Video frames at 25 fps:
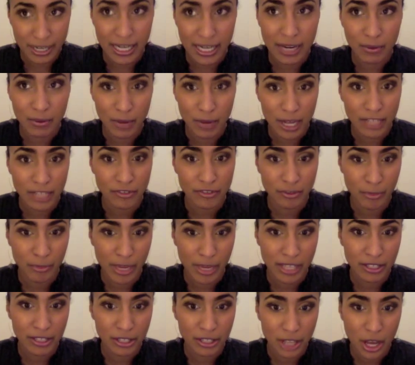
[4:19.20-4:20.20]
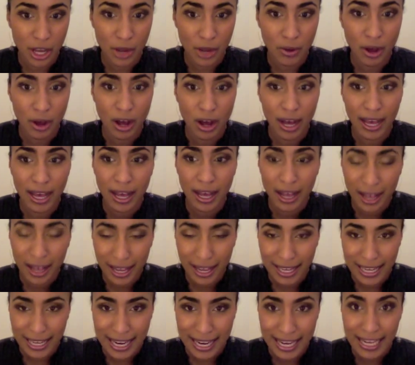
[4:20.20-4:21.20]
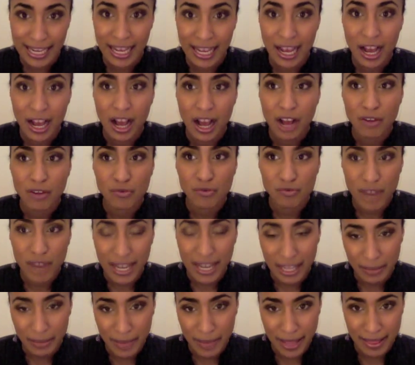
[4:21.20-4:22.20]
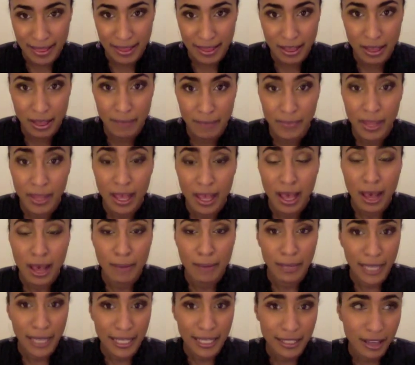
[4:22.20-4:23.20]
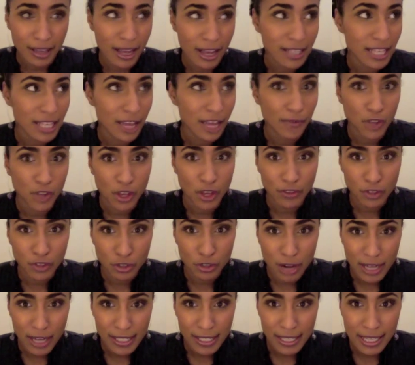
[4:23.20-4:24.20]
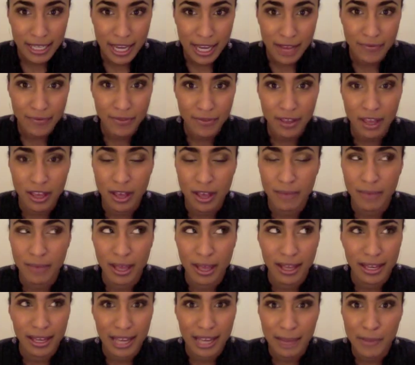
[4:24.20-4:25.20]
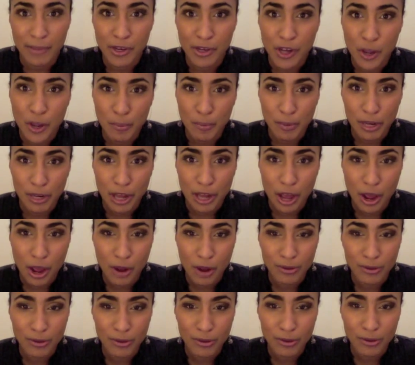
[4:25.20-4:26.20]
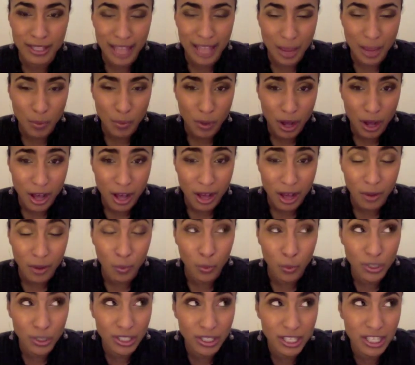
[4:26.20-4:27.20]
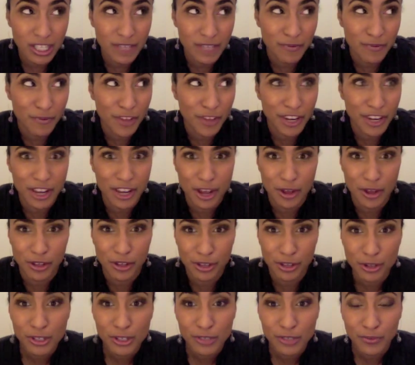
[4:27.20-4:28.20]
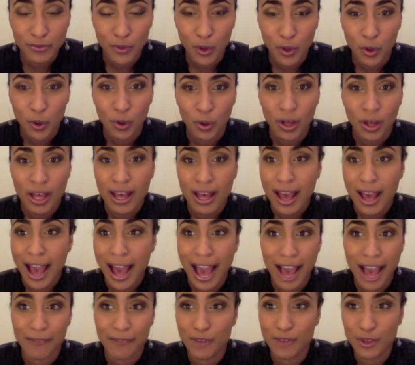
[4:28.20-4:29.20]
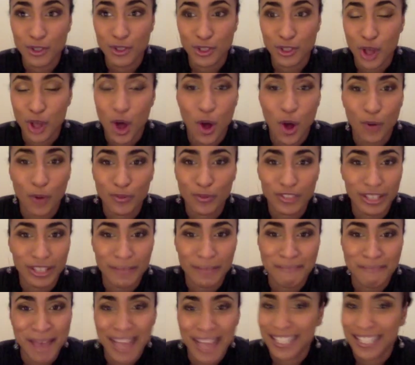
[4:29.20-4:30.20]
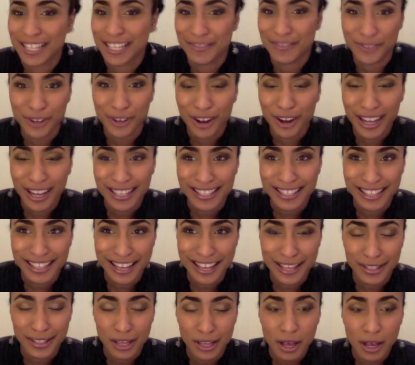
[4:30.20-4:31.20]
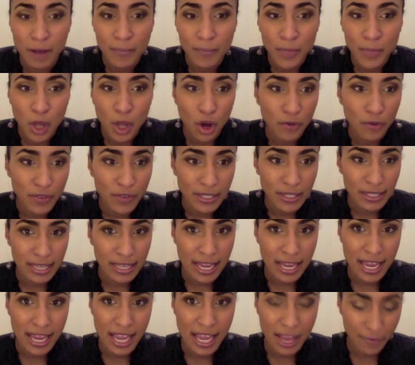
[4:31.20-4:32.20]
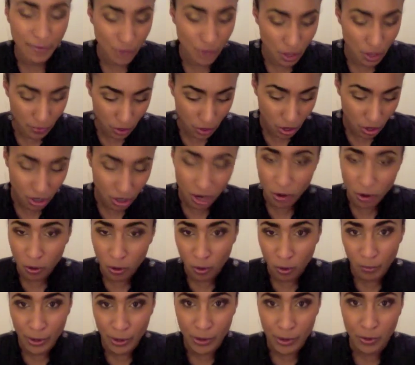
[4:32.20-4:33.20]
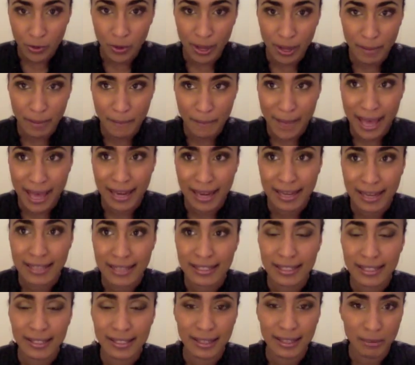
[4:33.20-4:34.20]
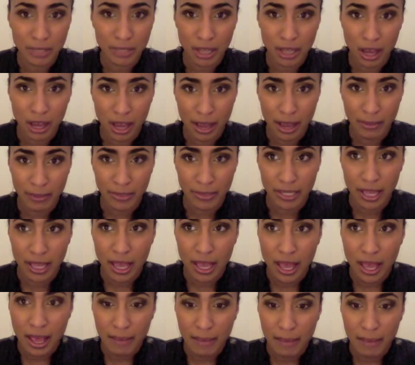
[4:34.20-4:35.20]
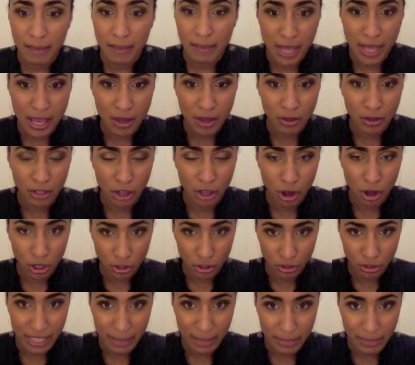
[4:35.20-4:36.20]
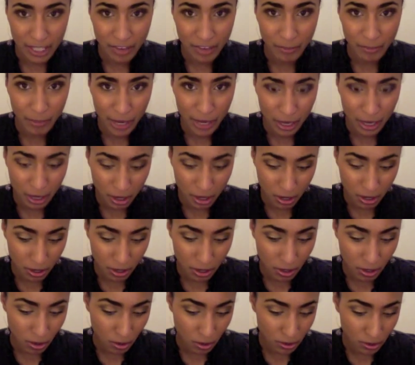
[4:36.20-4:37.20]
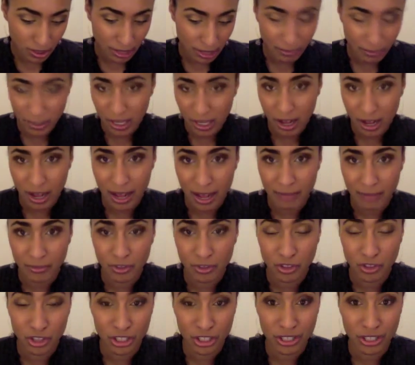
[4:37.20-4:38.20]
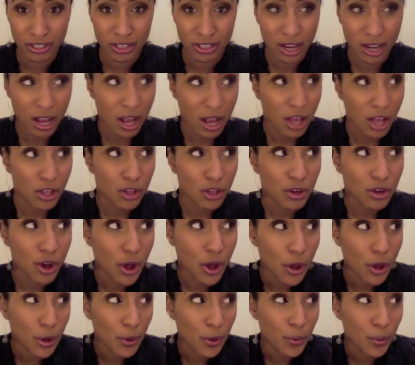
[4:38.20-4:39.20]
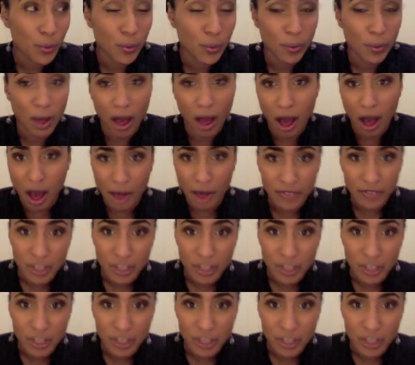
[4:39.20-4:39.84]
worked for me, so I highly recommend them. Please guys, if you've tried any of them, let me know below. Did they work? Was this video useful? Have you solved some massive crisis? Obviously, if you've got a hormonal imbalance, sometimes being on the contraceptive pill, or sometimes just after